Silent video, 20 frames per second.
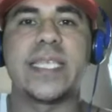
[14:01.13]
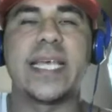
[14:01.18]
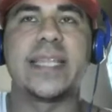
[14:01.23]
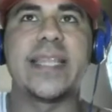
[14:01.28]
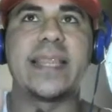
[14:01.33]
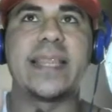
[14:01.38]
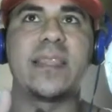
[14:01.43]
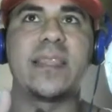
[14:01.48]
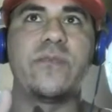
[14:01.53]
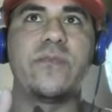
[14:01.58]

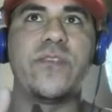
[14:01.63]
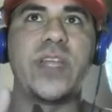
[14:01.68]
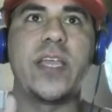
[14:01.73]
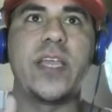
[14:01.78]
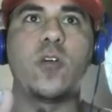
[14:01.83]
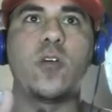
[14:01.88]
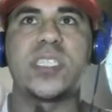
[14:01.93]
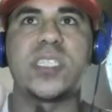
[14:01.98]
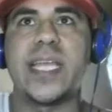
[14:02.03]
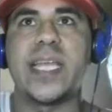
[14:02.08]
that the
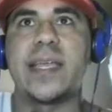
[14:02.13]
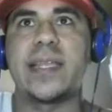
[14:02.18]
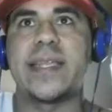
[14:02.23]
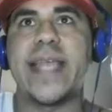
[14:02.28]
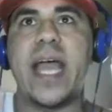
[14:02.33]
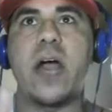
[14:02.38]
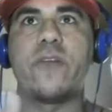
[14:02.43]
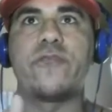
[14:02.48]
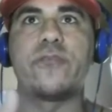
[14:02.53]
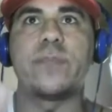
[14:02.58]
video was taken
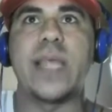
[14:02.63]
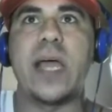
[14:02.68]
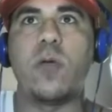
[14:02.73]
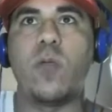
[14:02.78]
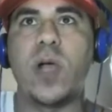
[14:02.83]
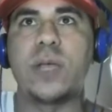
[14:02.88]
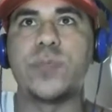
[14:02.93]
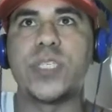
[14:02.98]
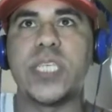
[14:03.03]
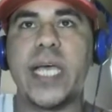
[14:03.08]
down from that
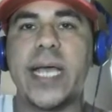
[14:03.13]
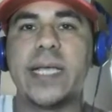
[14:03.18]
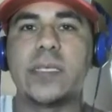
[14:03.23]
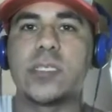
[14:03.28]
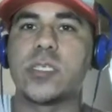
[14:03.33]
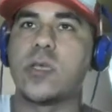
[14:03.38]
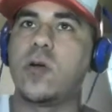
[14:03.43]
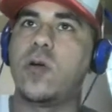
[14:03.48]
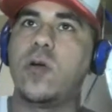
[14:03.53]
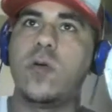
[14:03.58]
website.
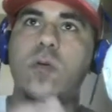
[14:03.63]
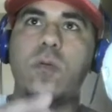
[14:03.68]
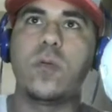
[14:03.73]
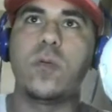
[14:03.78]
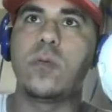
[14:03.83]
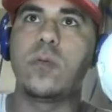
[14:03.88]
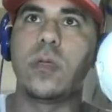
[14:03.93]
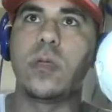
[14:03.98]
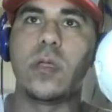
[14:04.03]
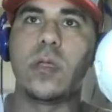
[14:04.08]
So,
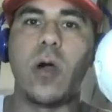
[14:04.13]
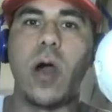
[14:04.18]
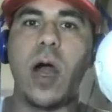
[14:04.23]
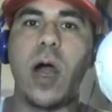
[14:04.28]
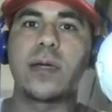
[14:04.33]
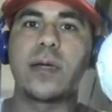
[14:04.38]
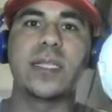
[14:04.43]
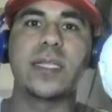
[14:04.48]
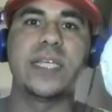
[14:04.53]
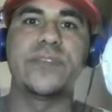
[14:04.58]
you know, I'm
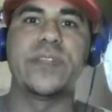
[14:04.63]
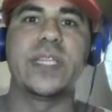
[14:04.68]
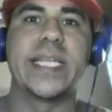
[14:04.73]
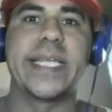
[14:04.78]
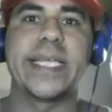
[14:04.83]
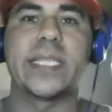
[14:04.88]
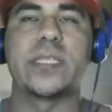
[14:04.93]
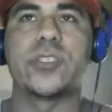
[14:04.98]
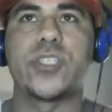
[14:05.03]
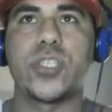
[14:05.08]
going to leave the
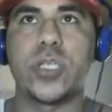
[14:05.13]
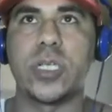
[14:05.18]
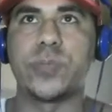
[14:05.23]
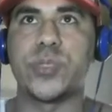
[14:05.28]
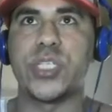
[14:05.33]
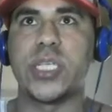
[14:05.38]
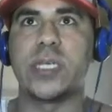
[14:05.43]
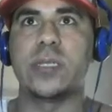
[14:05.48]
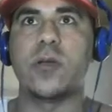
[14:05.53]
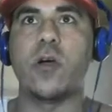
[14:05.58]
link in the
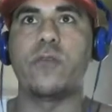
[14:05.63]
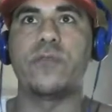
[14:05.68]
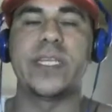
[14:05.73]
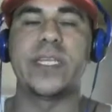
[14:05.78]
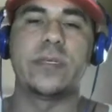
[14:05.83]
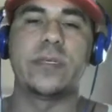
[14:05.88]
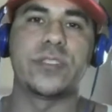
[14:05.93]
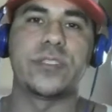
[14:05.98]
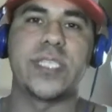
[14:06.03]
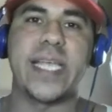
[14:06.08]
description. Hopefully
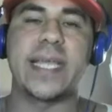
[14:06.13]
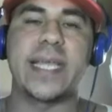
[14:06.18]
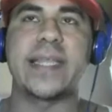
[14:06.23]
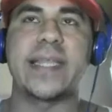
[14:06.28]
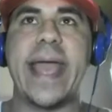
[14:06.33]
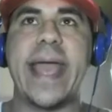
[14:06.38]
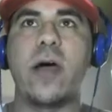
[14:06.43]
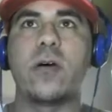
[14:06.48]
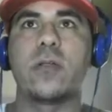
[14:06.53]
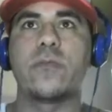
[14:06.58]
they don't take it
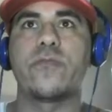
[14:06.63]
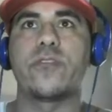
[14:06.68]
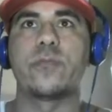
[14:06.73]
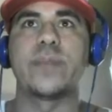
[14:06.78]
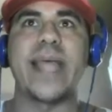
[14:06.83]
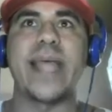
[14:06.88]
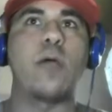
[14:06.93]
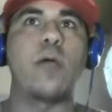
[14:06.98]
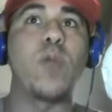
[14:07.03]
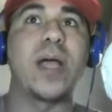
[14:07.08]
down from
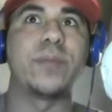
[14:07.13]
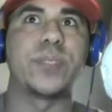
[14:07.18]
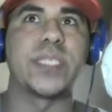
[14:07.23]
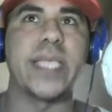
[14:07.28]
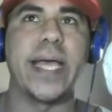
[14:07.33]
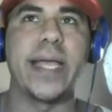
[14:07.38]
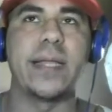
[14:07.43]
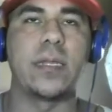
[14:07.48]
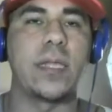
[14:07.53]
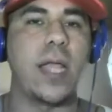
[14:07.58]
that
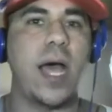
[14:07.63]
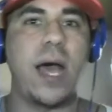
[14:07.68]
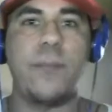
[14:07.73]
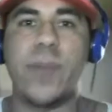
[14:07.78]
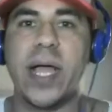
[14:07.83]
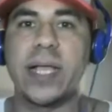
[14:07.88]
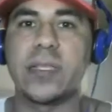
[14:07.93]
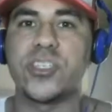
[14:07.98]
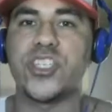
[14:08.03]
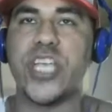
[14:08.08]
website, not
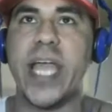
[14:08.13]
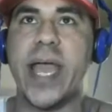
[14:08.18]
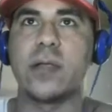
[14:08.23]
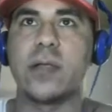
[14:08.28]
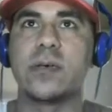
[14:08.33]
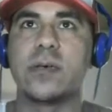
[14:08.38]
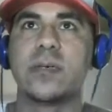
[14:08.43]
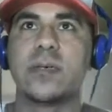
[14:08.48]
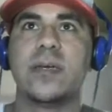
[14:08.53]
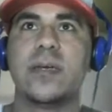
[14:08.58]
my
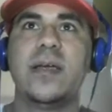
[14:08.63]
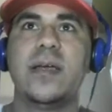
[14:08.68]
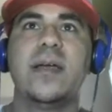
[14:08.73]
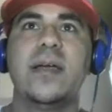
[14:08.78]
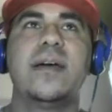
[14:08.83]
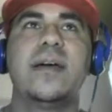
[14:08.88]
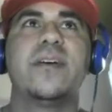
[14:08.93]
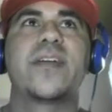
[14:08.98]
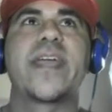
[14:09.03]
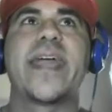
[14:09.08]
channel.
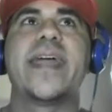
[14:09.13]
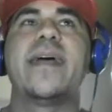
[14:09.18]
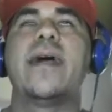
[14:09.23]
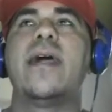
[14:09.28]
Okay,